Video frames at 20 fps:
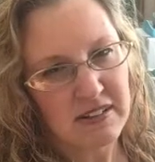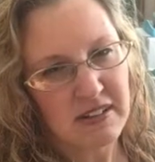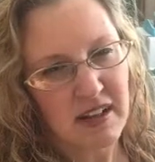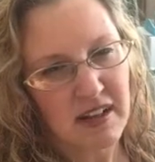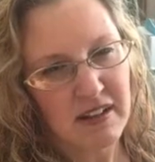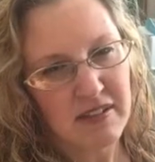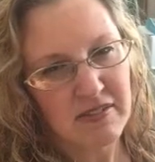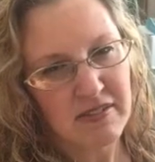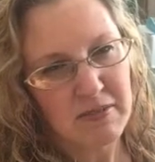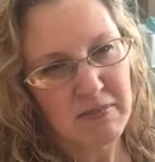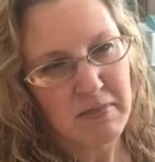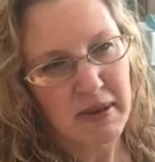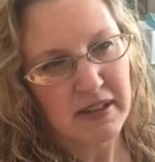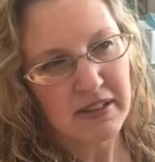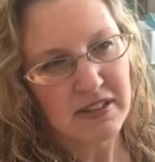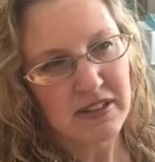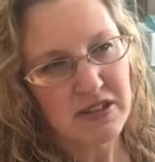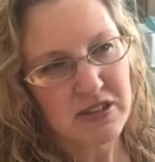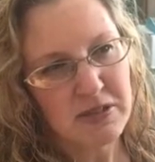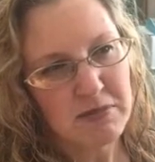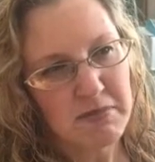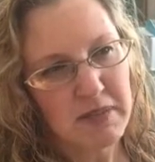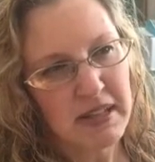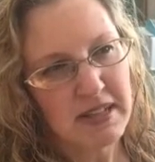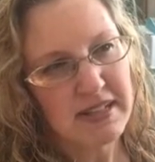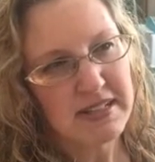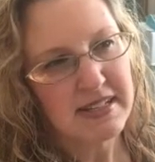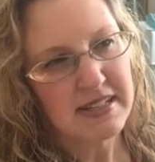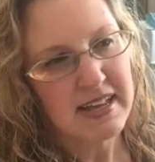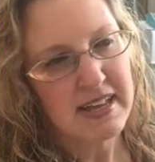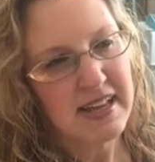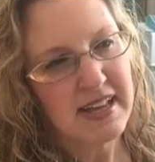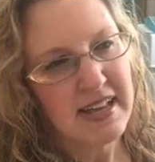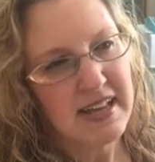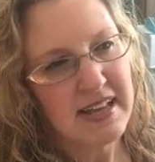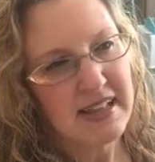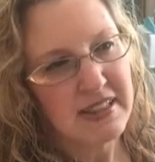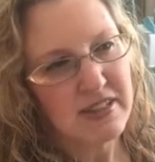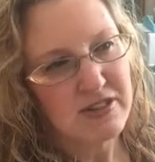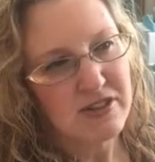lot of embellishment.
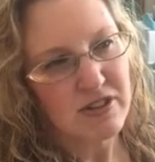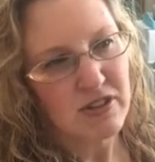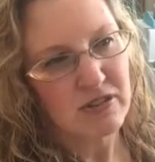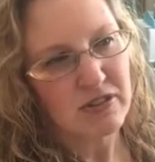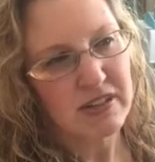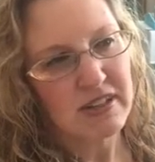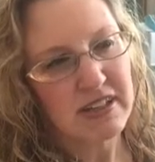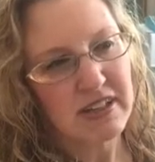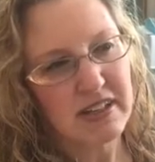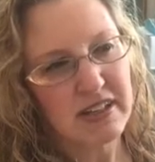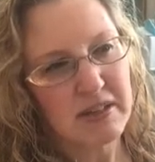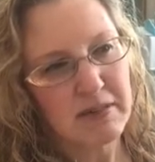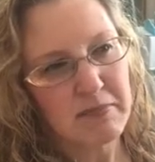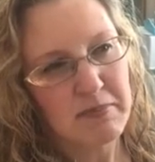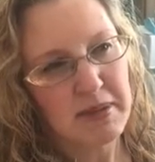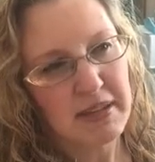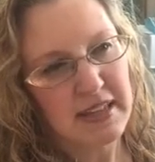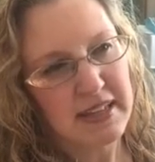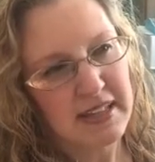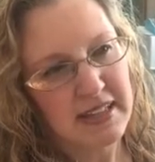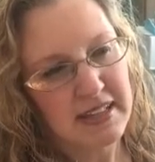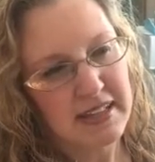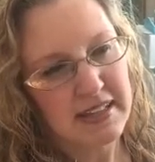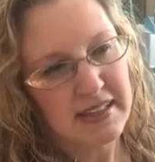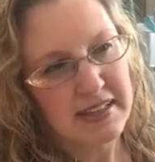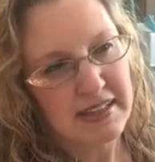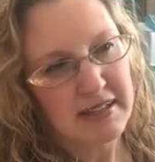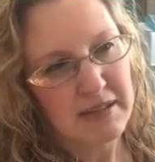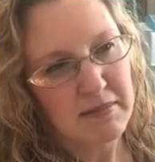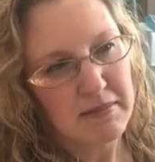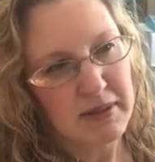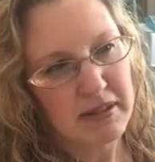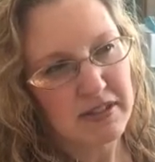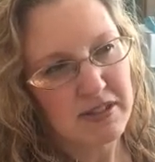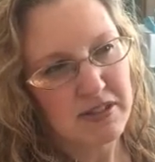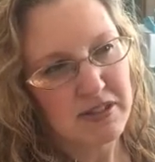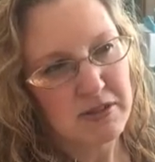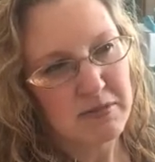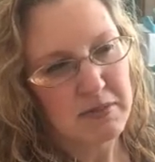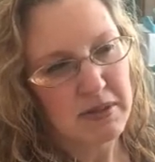There's only going to be the
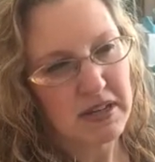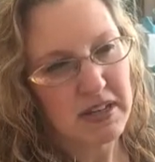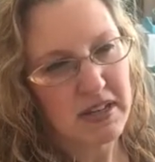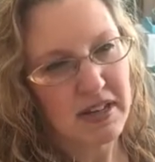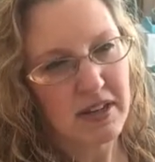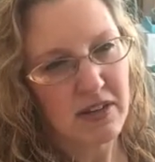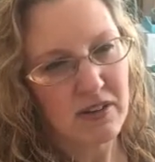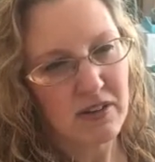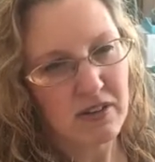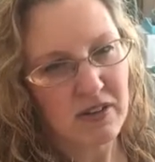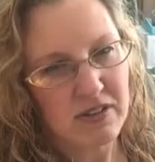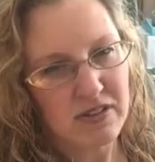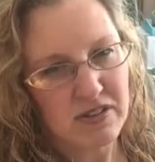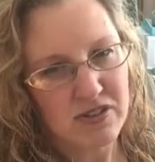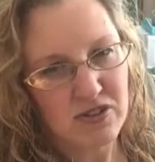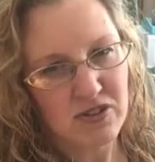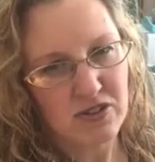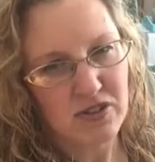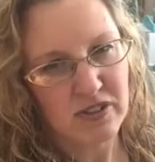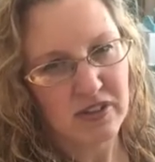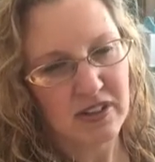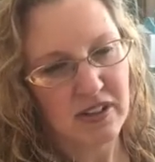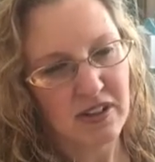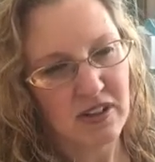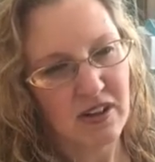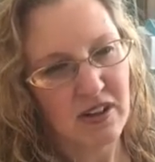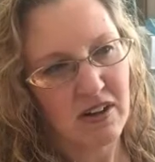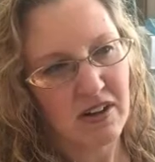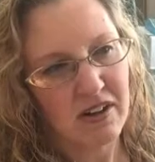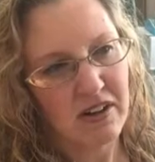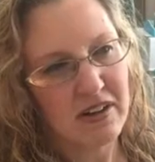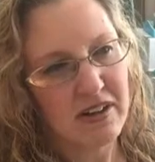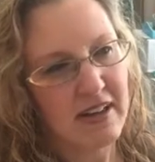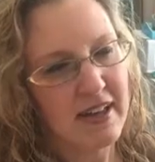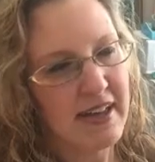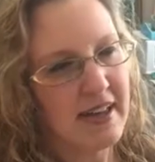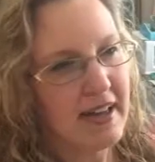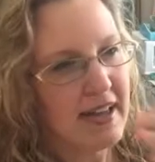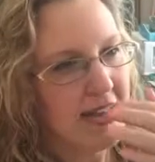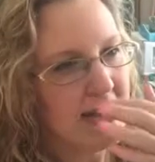embellishment here on the journaling card.
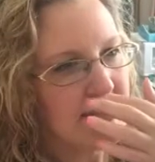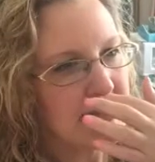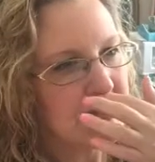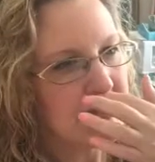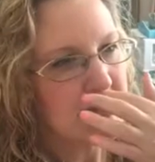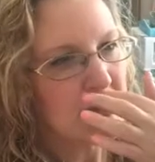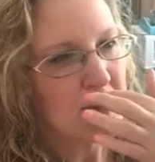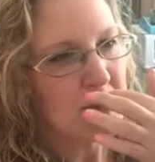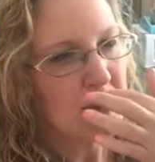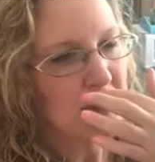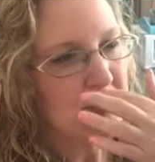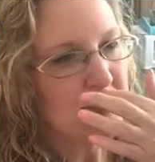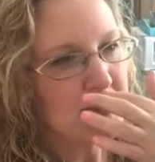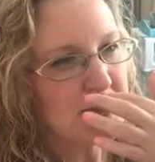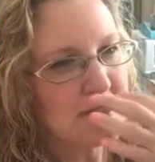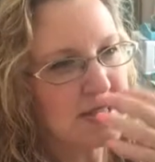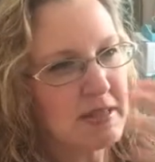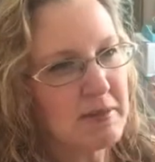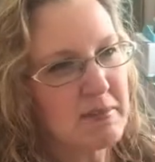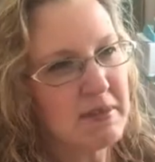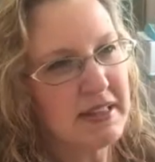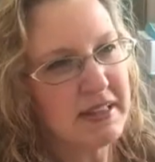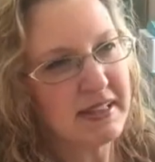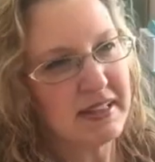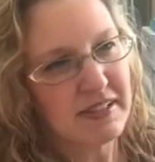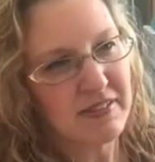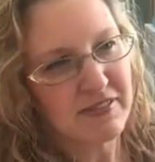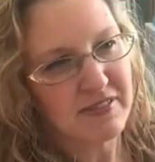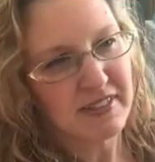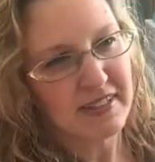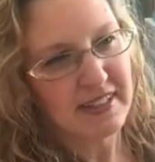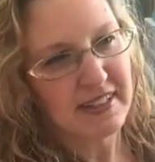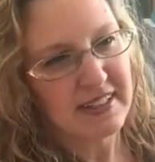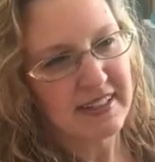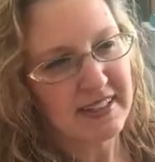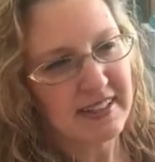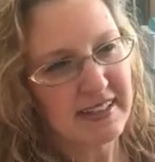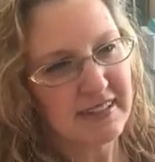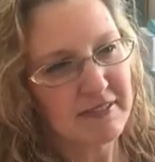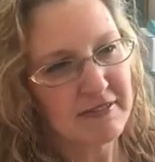And so you see me
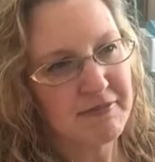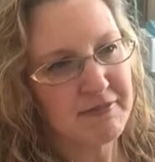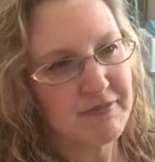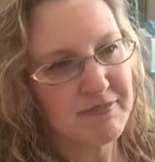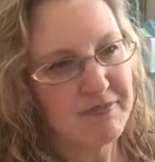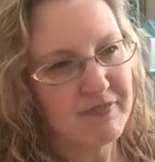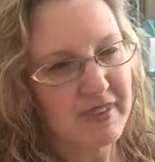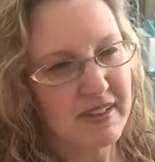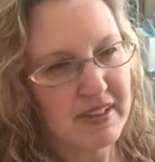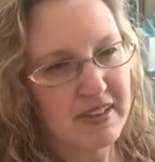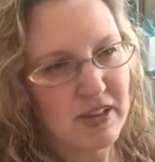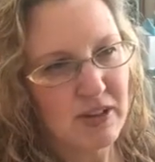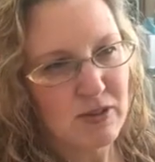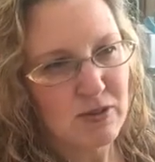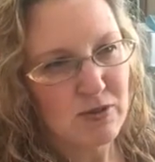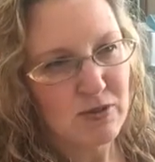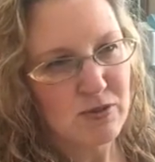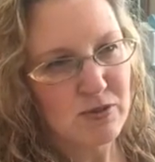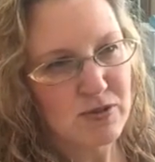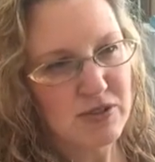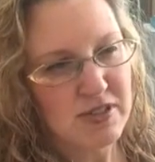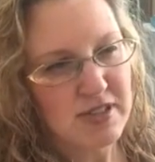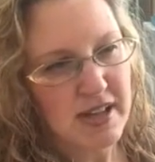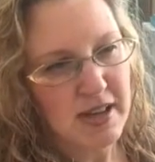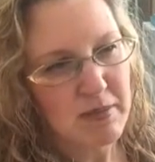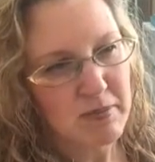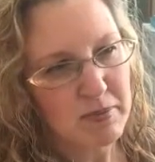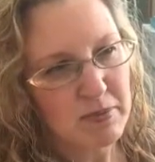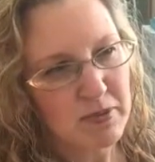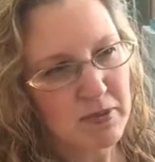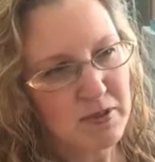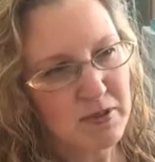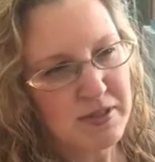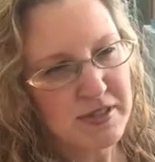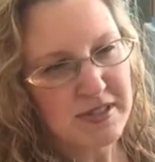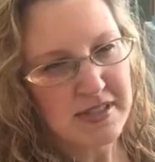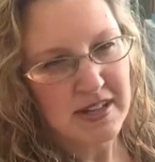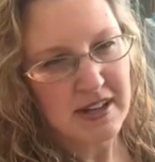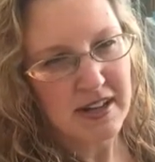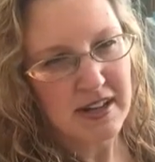lifting those
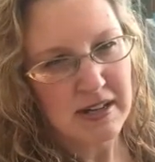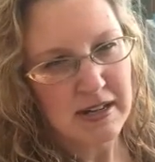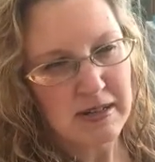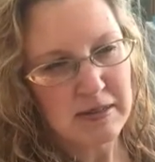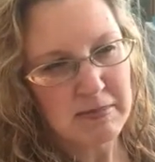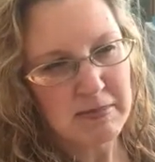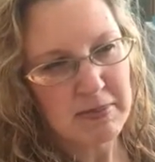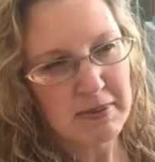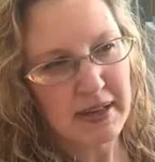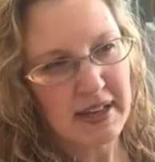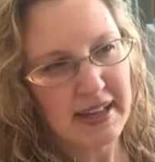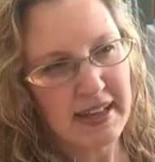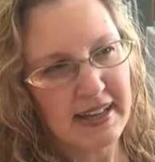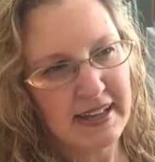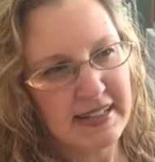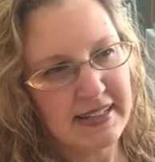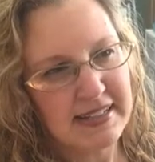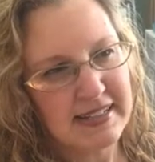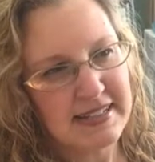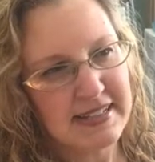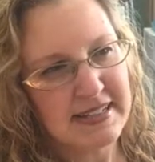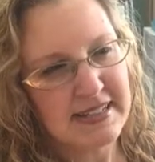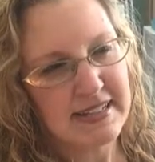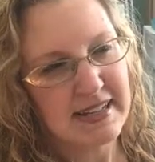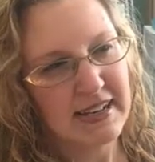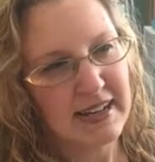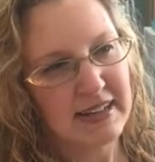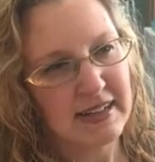staples up and